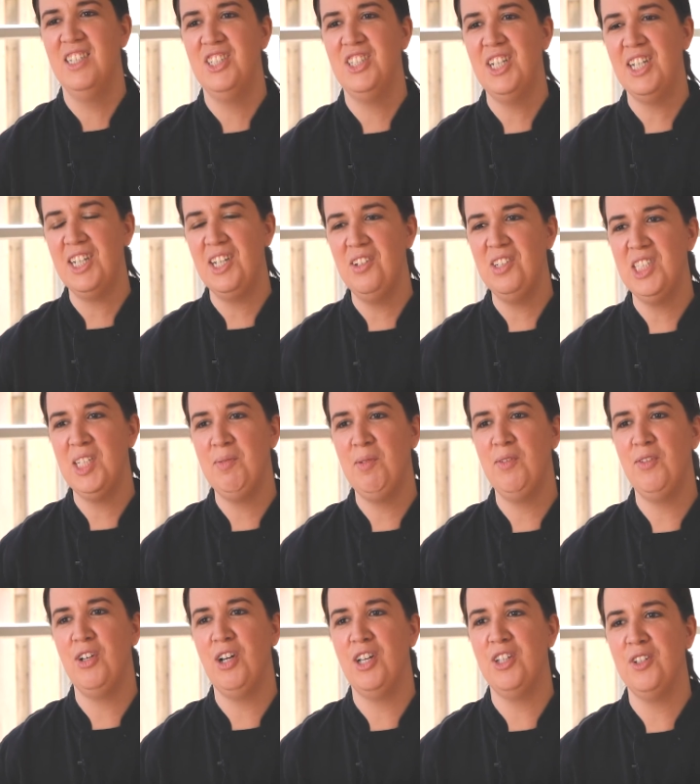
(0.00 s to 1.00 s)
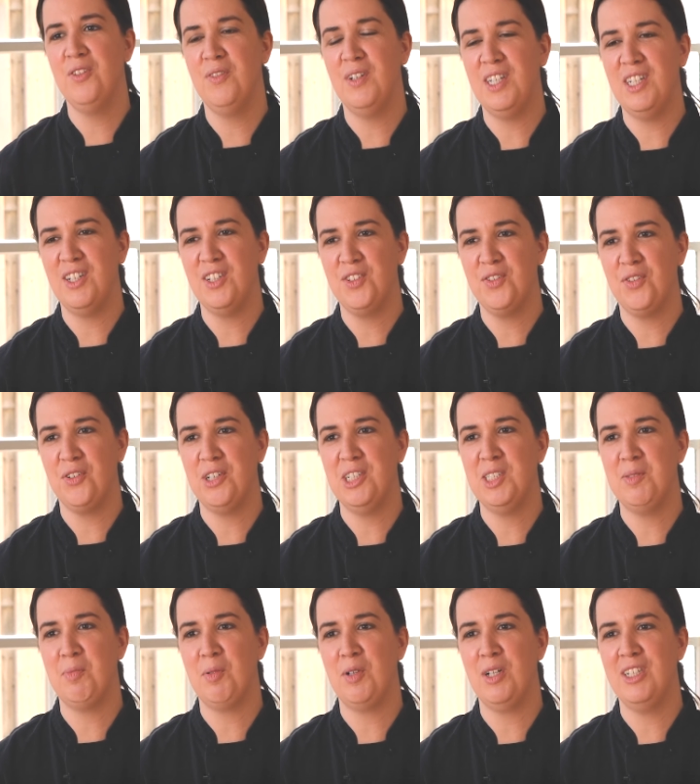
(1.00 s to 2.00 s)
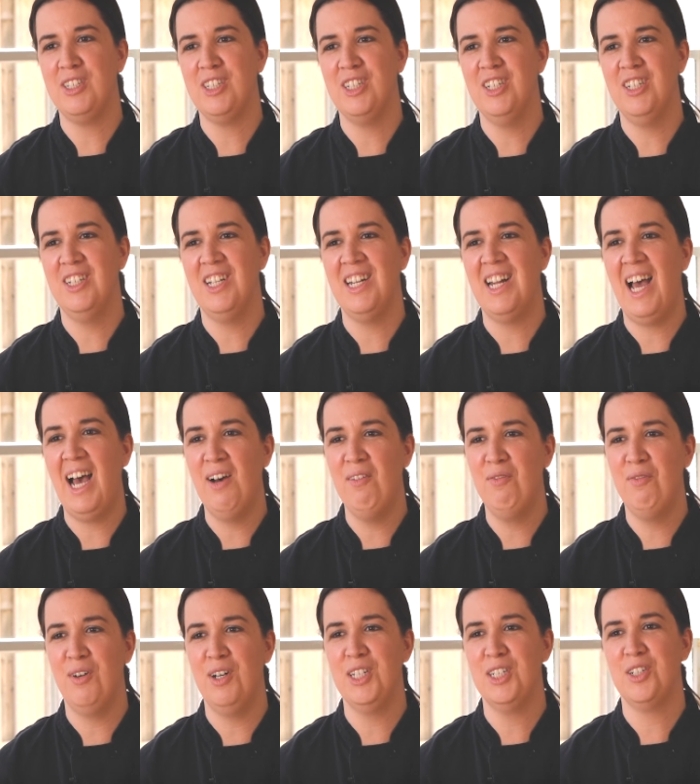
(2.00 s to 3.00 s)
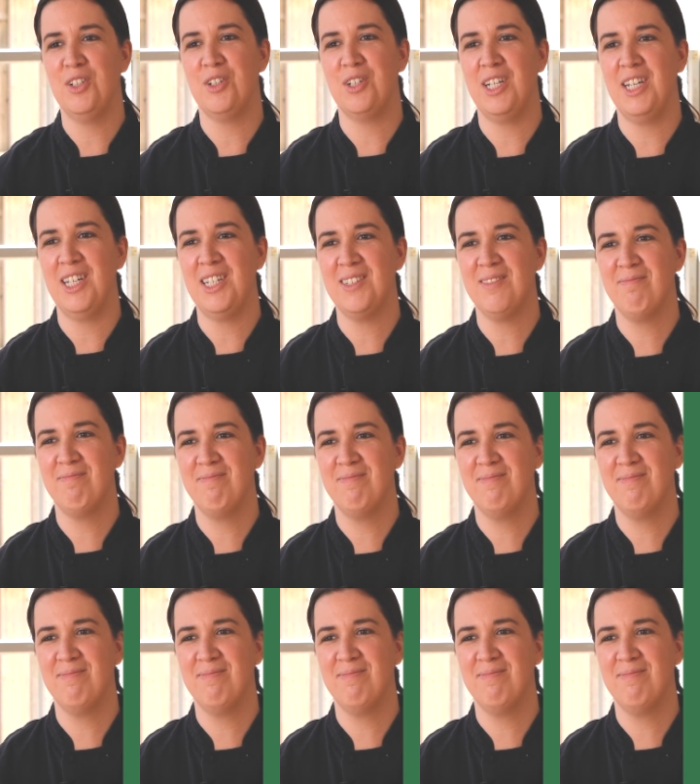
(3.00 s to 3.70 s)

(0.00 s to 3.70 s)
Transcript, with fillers: Check out some of our other videos for inspiration and have fun cooking.